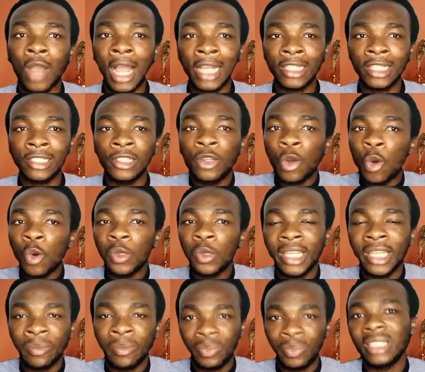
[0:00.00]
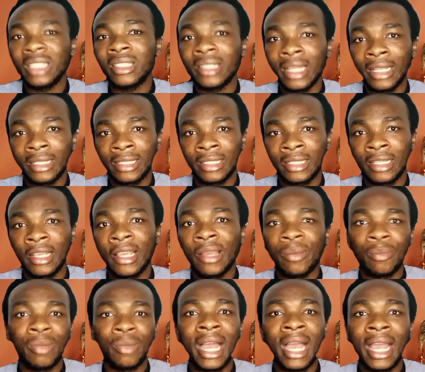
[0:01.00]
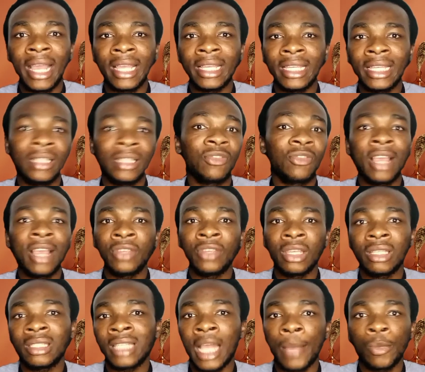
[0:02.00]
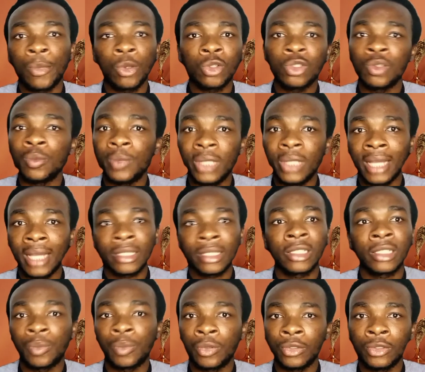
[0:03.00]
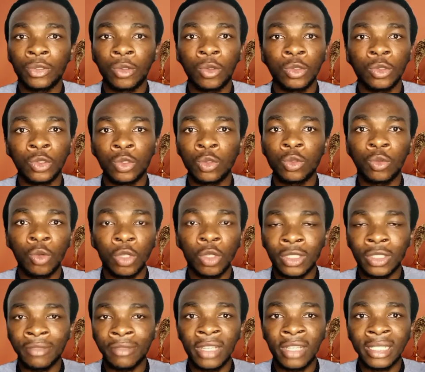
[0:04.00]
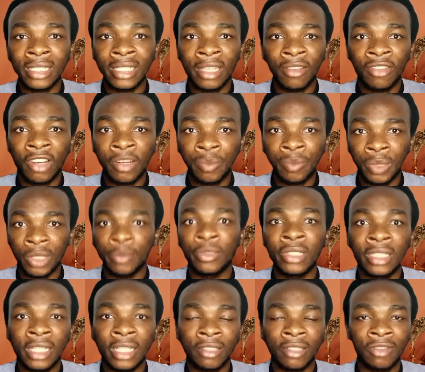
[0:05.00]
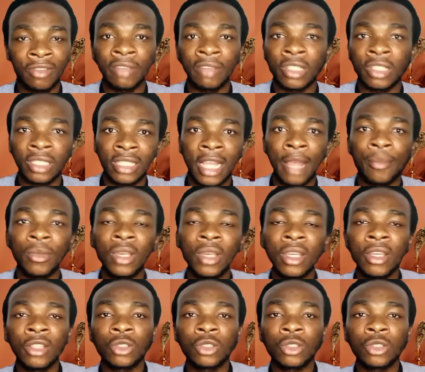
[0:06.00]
actually own a business in 5 years time. You want to be an entrepreneur, you want to invest in a very big business in 5 years time.